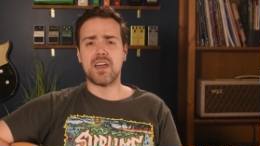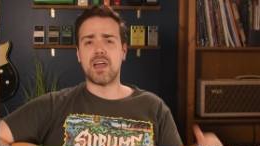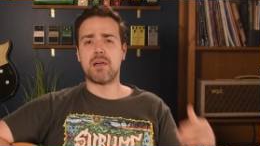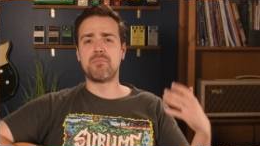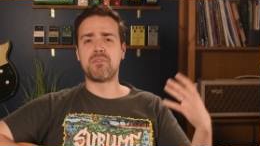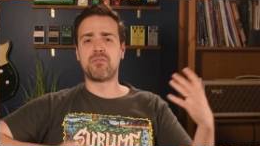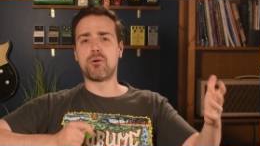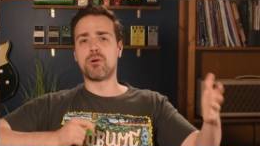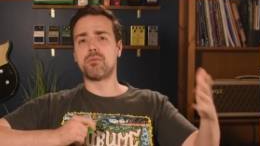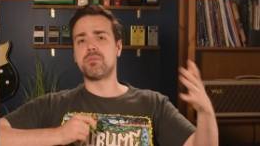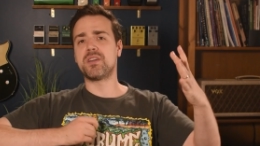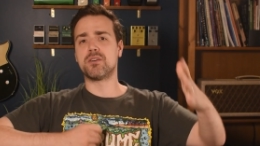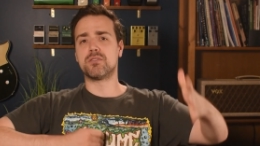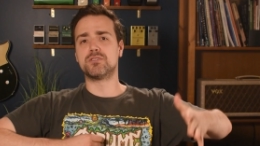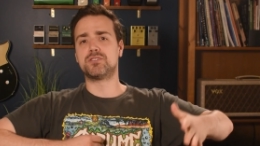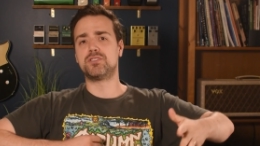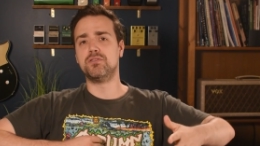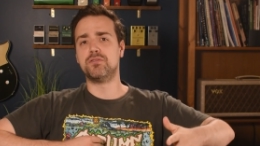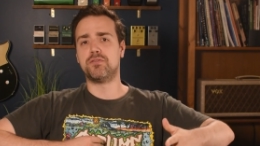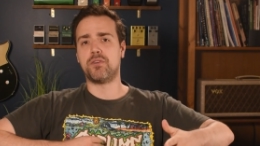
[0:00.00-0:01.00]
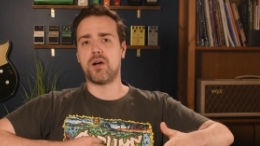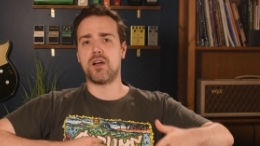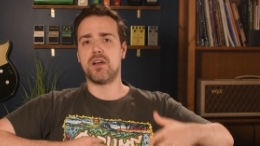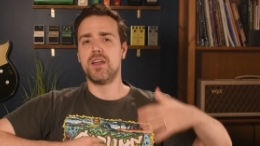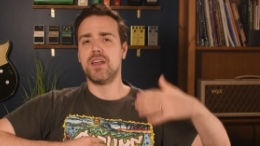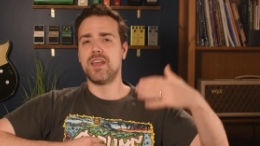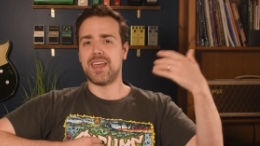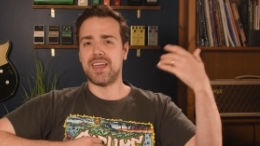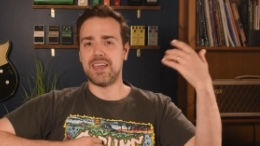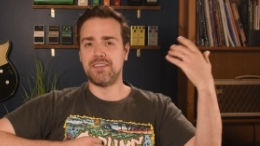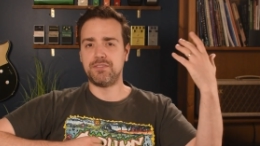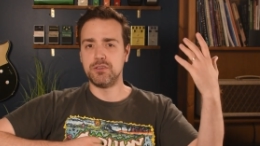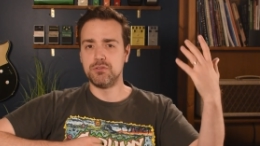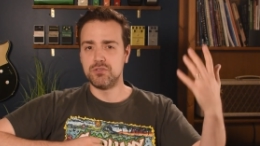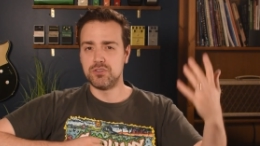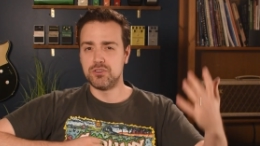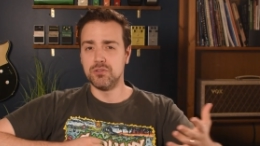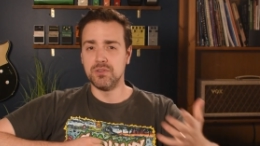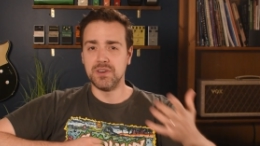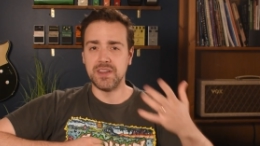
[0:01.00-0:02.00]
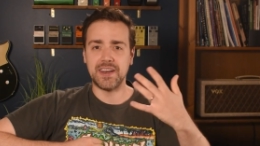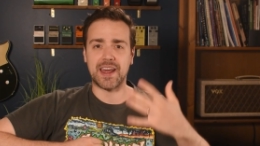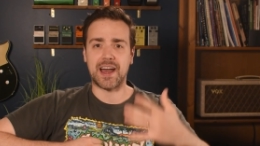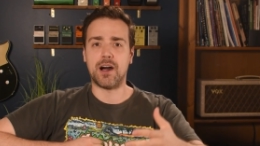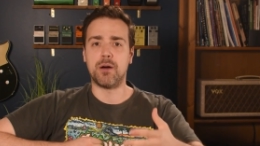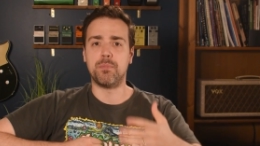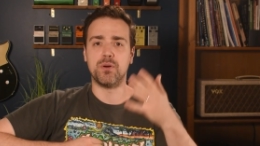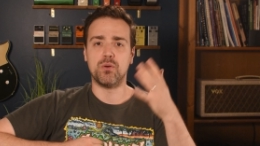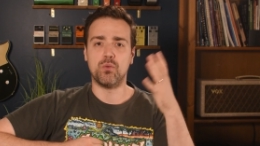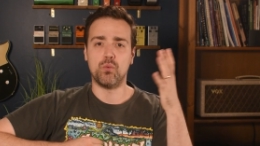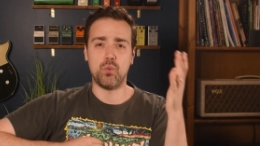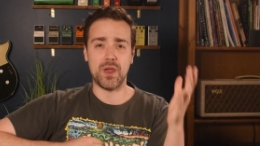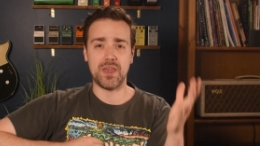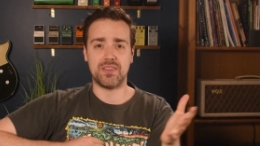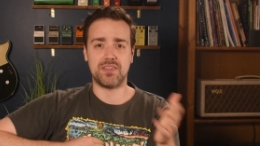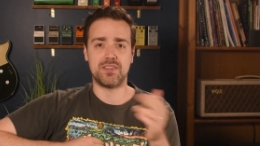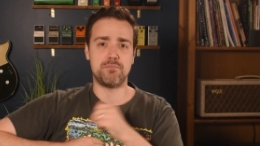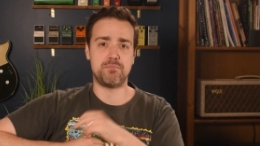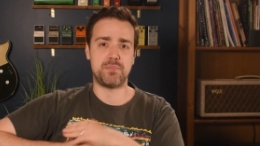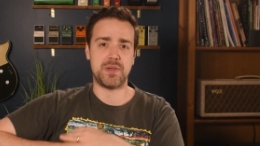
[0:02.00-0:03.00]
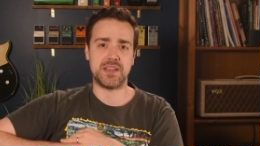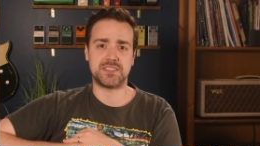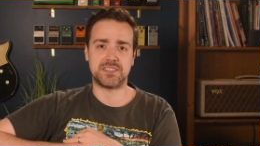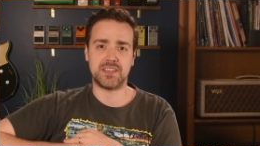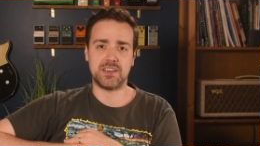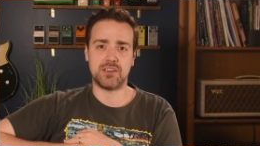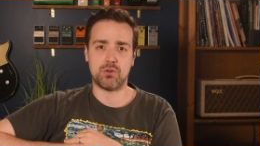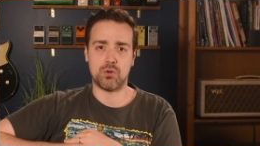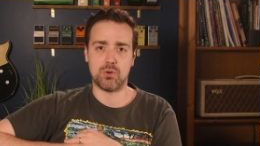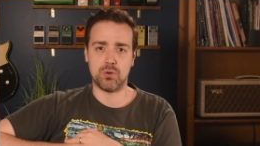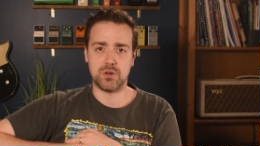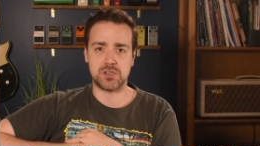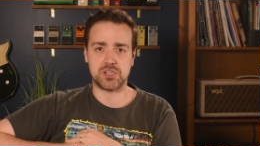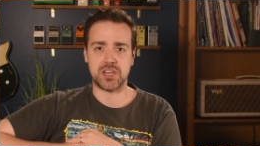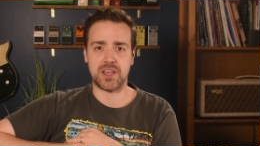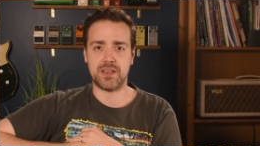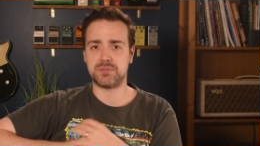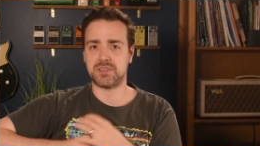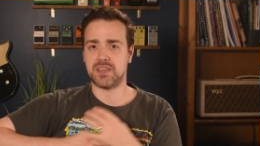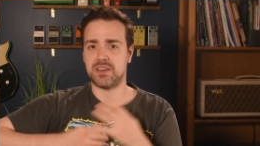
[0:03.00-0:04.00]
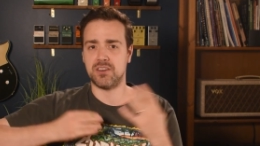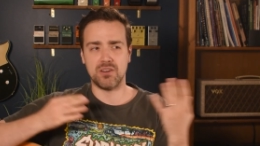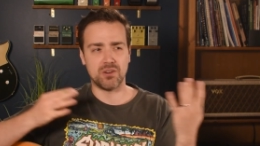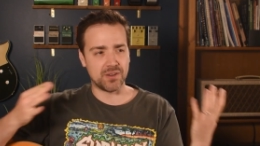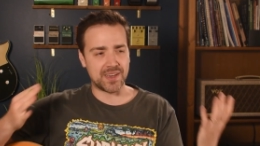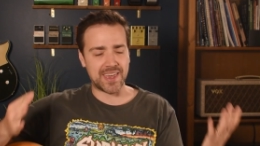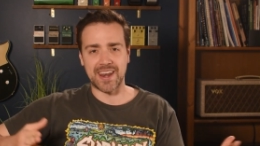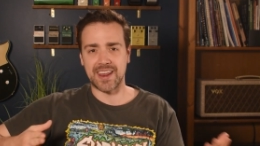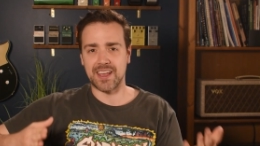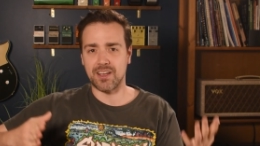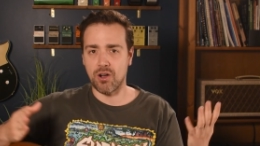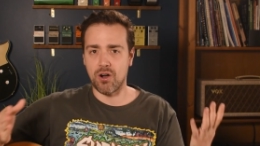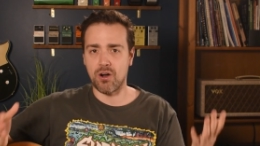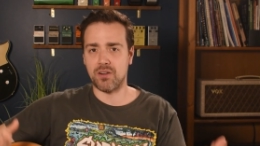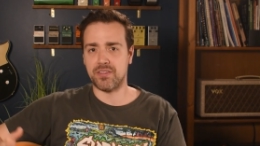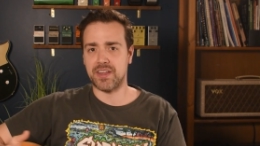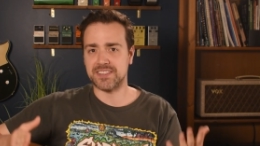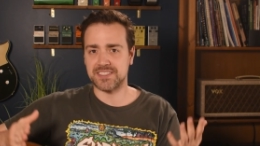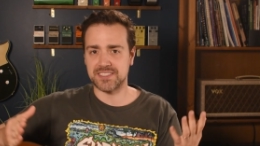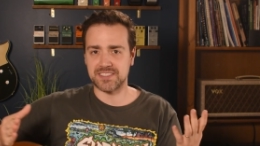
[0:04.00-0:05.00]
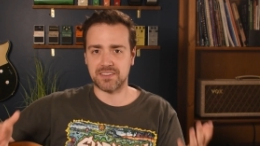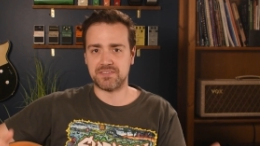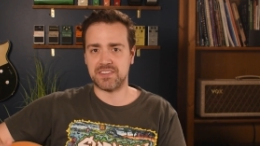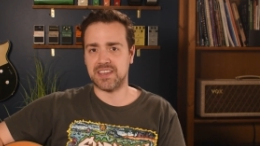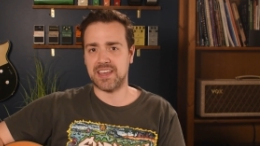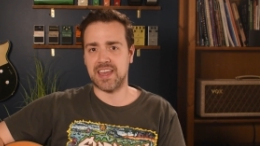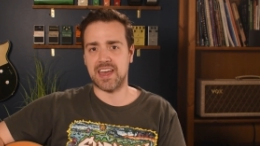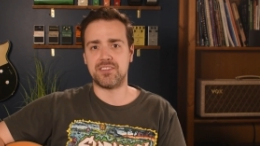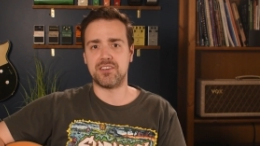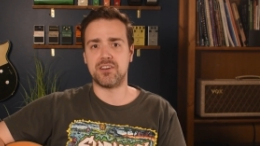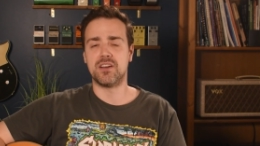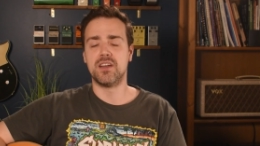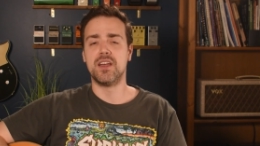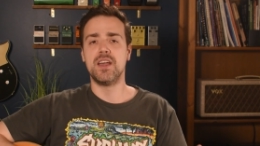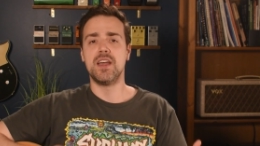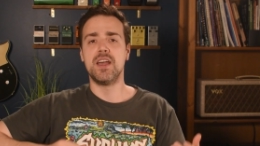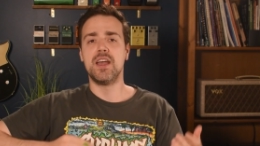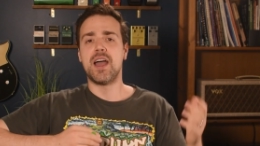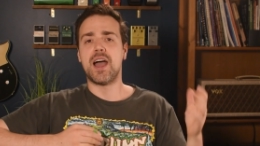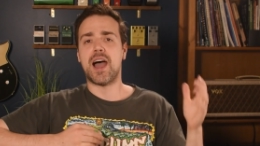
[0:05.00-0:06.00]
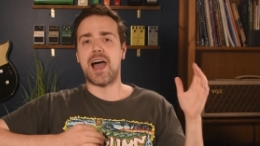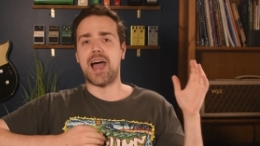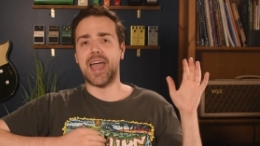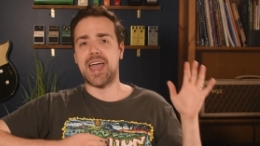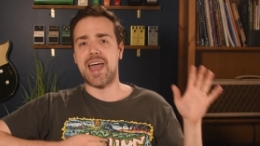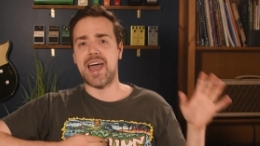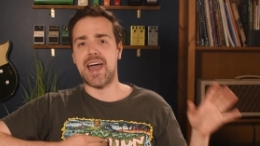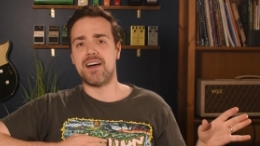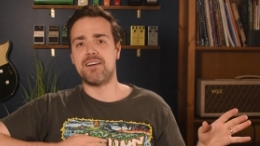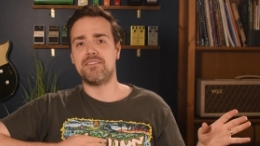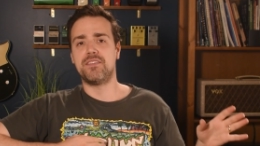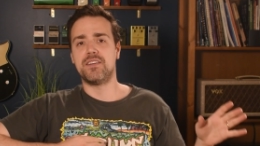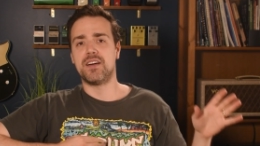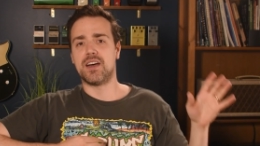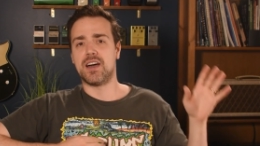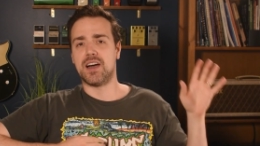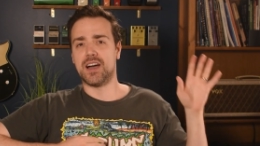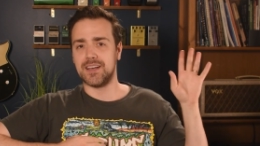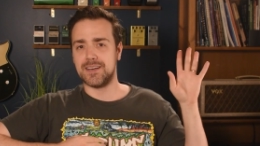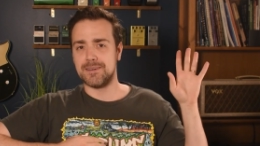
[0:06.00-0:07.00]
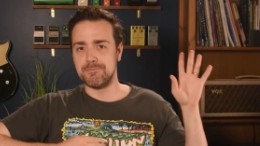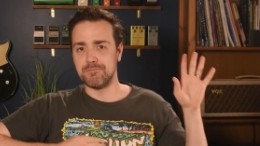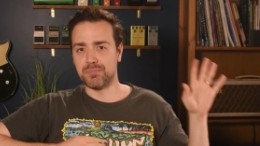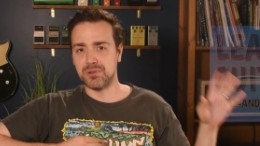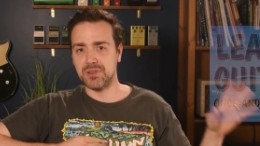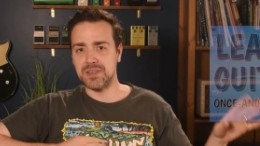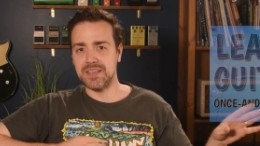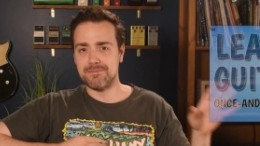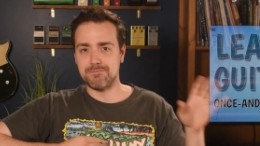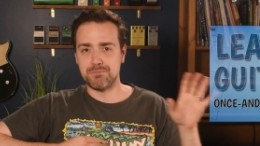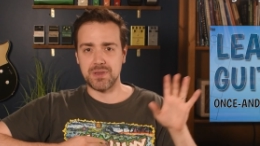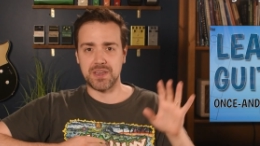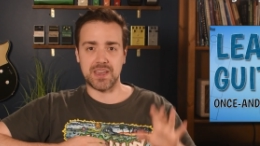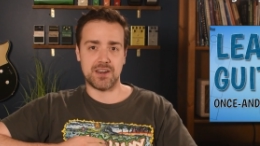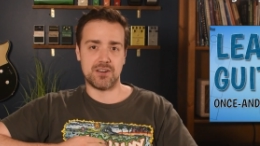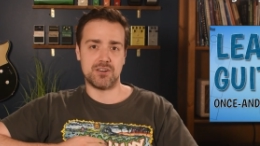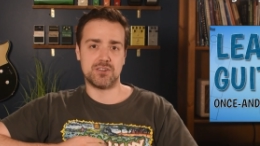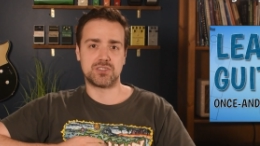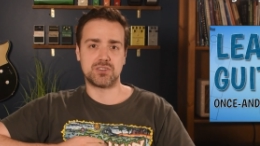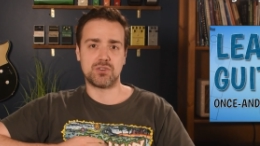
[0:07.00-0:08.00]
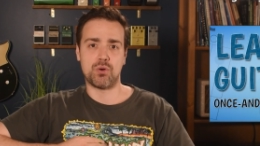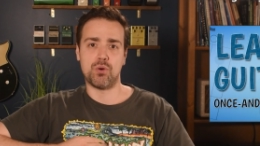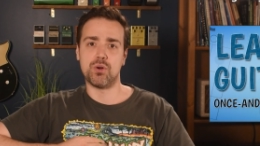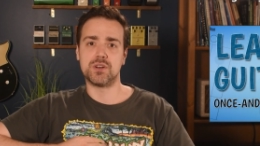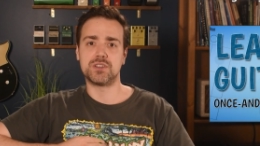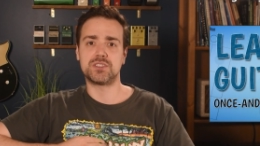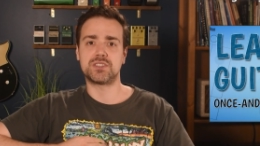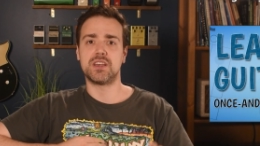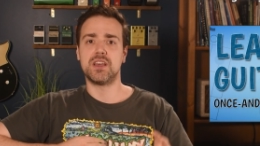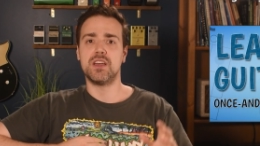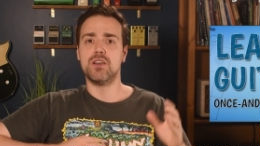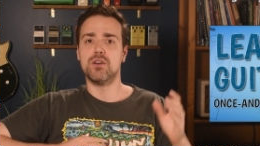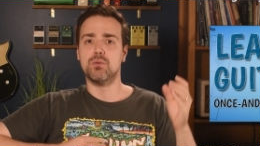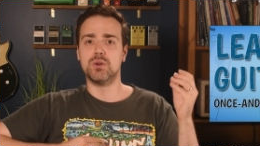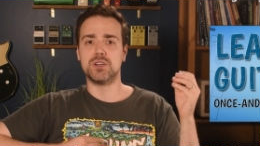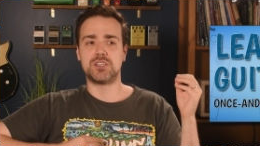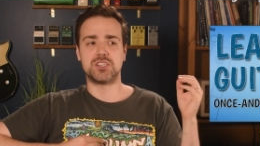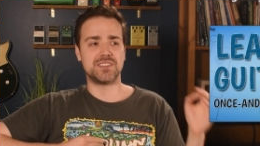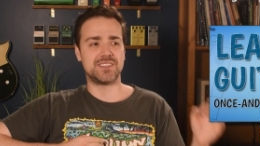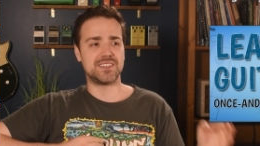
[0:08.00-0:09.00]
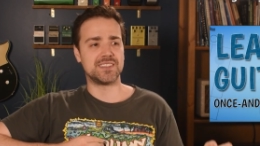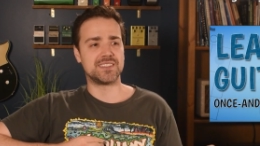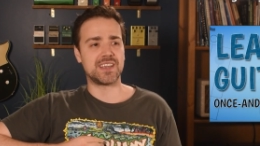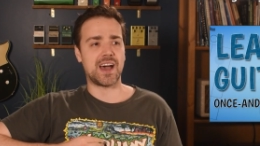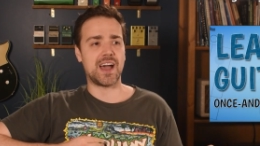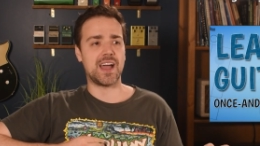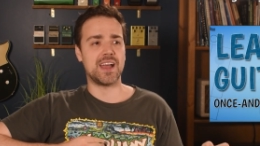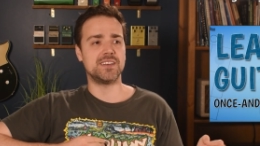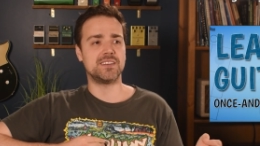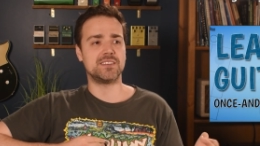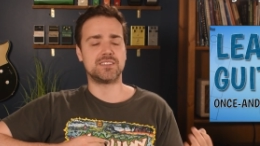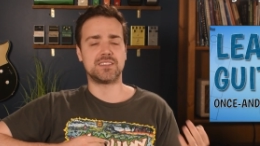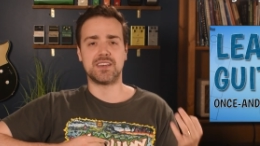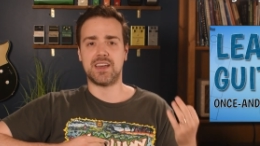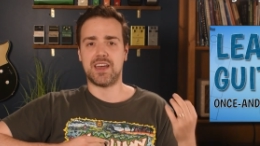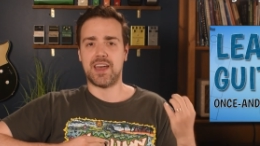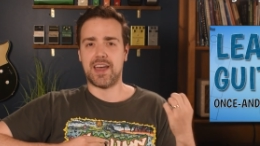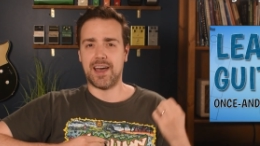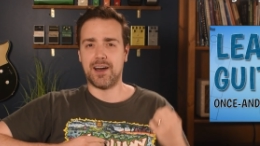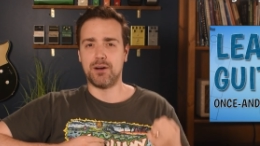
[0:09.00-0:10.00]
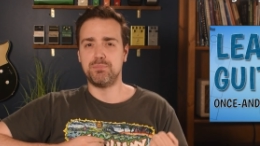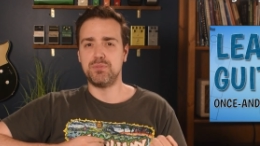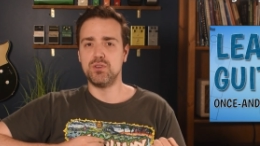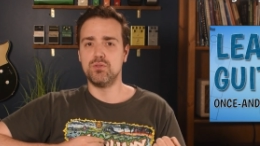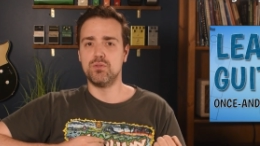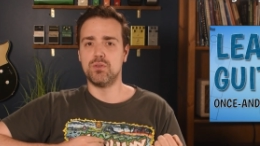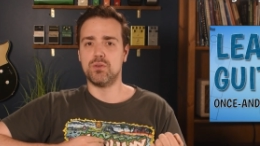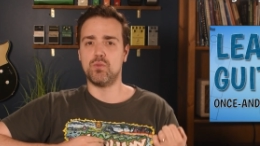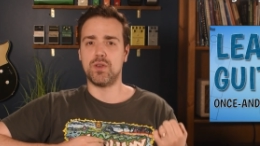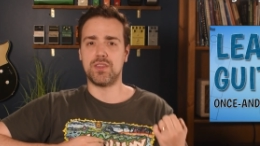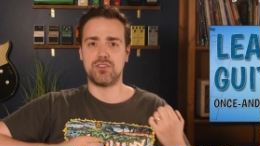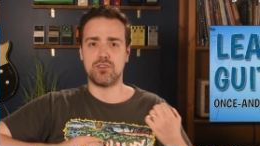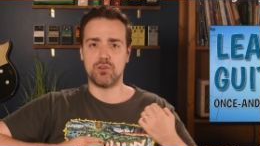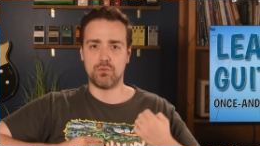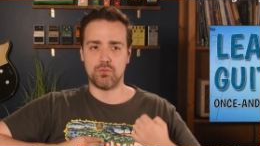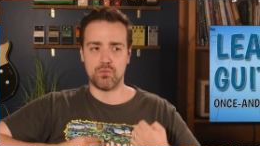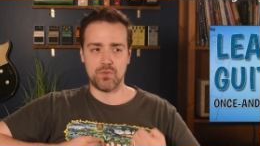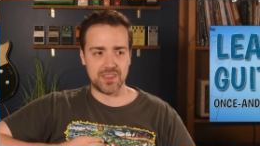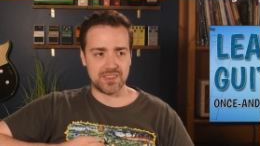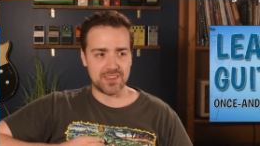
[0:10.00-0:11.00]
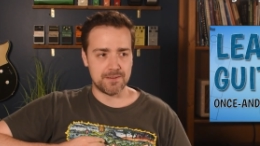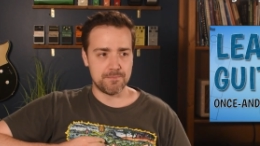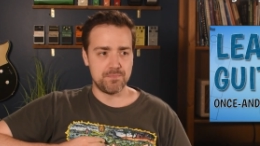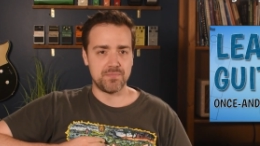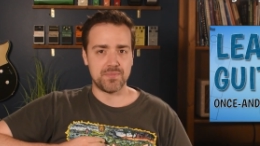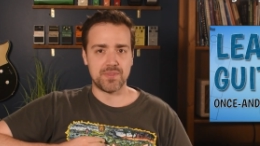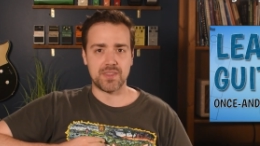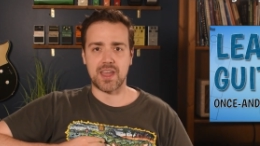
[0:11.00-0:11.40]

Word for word: And before we go too far, if you do need help with the basic chord shapes and, you know, getting all that stuff together, I have a complete beginner's course, which is designed to help you with your rhythm